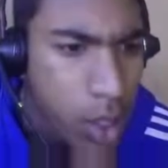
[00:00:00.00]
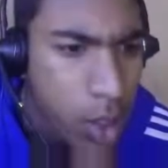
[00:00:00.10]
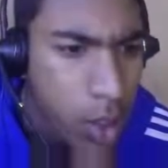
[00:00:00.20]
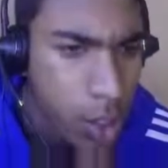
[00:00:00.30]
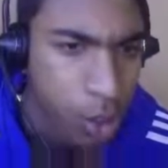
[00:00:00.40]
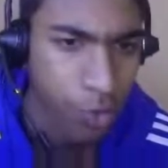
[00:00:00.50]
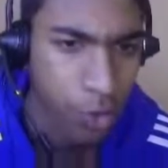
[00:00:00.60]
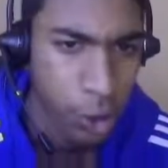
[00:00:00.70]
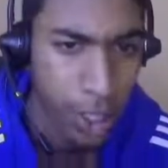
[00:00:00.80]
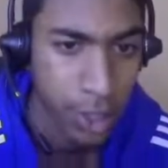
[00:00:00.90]
let's look for
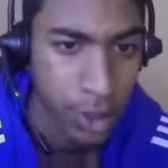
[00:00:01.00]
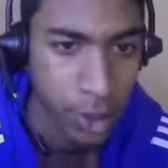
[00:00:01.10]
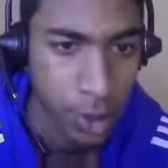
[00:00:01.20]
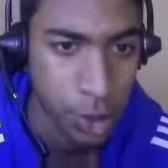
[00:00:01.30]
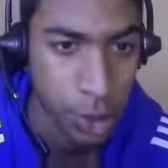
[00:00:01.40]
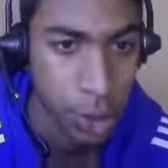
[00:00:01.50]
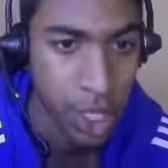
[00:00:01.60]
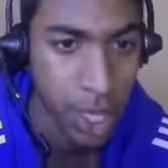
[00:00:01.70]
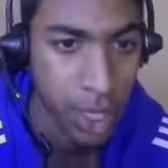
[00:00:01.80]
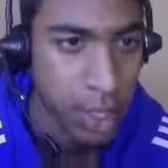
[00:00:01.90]
checks. So there's a
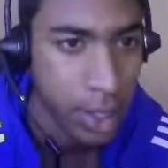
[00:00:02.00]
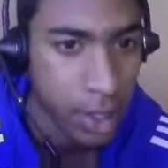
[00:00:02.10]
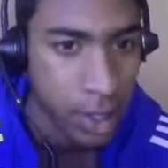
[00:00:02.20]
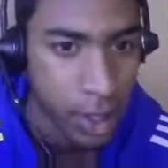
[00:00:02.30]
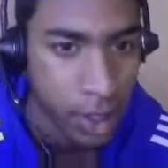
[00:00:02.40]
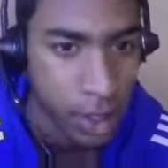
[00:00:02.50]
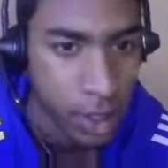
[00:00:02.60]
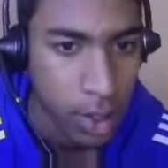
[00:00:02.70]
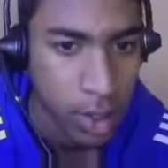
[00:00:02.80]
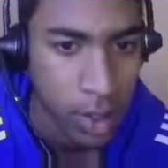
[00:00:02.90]
check.
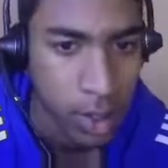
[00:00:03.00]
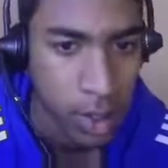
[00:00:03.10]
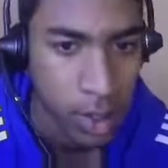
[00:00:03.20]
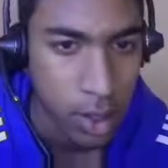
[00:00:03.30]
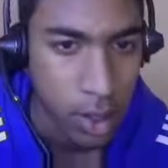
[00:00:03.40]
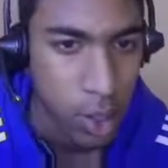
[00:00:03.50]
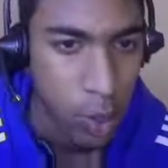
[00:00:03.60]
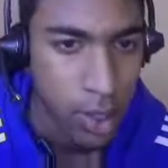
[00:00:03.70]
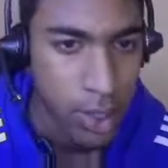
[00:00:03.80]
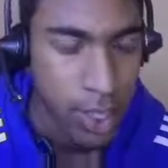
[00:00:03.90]
The
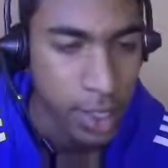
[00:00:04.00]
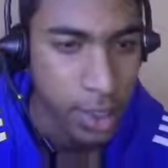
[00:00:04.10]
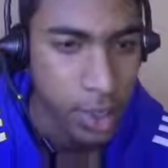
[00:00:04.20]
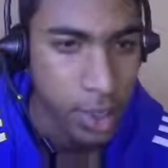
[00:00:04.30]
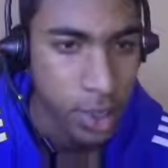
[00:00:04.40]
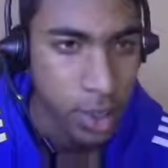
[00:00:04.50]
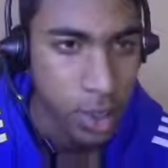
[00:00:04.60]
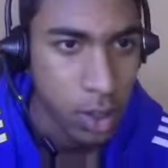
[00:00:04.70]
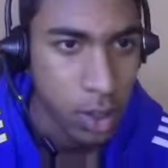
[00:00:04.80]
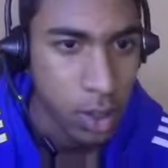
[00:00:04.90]
queen takes
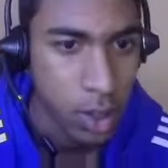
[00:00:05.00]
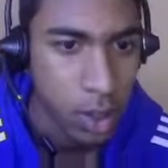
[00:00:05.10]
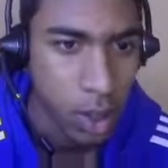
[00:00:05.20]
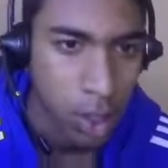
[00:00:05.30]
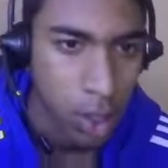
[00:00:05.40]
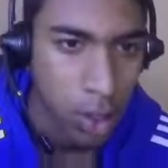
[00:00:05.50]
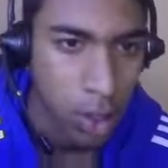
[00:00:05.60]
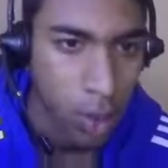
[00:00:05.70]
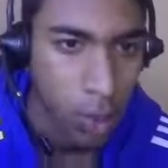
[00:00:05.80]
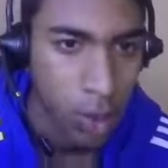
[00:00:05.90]

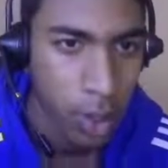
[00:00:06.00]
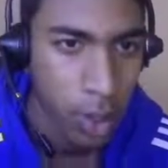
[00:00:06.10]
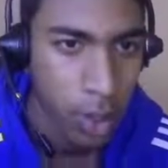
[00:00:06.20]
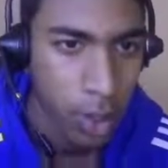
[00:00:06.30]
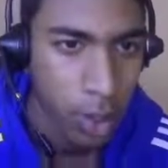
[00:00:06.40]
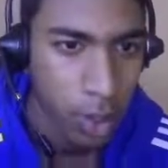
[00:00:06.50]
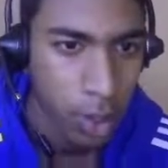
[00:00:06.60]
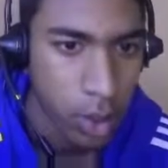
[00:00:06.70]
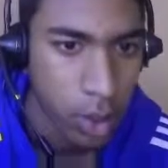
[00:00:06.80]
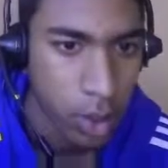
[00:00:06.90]
that one,
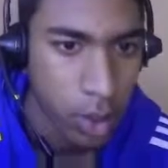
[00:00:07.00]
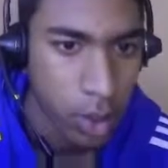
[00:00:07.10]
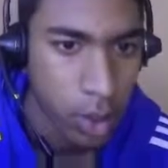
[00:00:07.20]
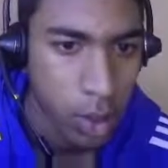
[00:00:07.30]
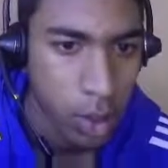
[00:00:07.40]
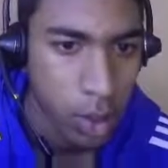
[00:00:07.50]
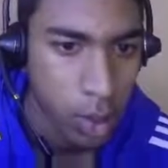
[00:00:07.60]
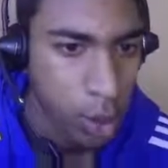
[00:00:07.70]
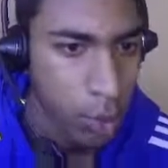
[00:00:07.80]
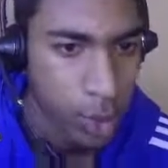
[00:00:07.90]

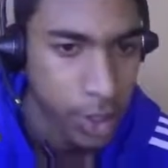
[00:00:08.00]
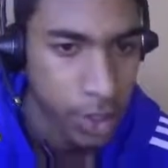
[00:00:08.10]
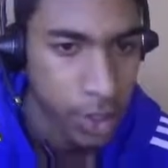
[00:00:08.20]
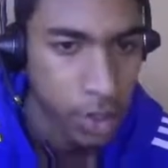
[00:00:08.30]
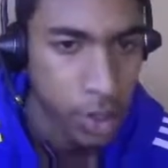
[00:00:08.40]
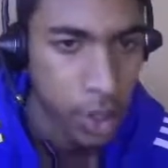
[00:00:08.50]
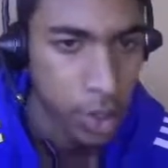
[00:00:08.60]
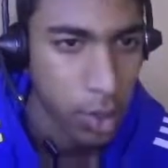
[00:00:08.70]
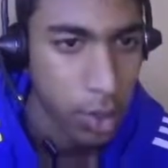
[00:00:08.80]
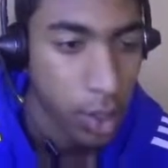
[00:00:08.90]
or the queen takes, I don't
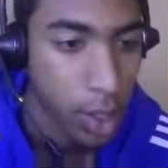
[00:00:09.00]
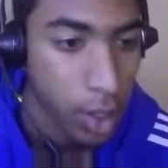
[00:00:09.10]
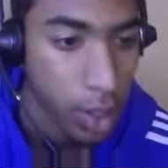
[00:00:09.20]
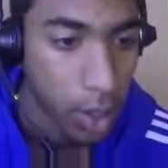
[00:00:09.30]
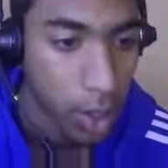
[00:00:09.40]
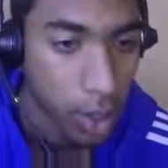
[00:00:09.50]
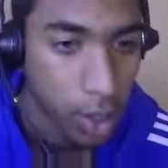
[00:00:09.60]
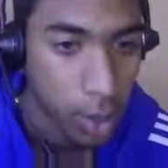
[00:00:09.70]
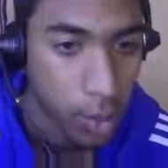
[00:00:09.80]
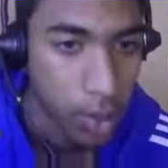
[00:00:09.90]
know. Okay,
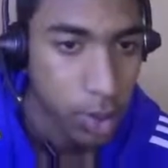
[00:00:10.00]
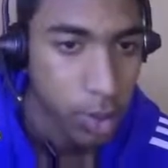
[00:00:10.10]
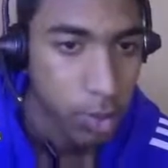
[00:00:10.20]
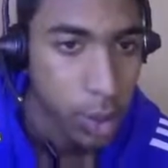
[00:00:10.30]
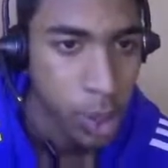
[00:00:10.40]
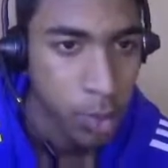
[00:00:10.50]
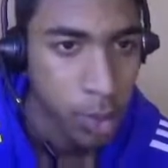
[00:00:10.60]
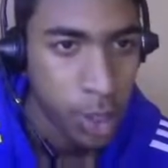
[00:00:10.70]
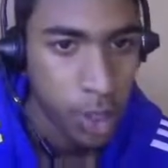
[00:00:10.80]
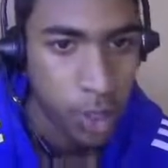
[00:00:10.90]
the queen, bishop
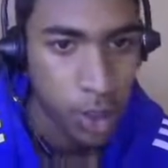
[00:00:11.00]
here.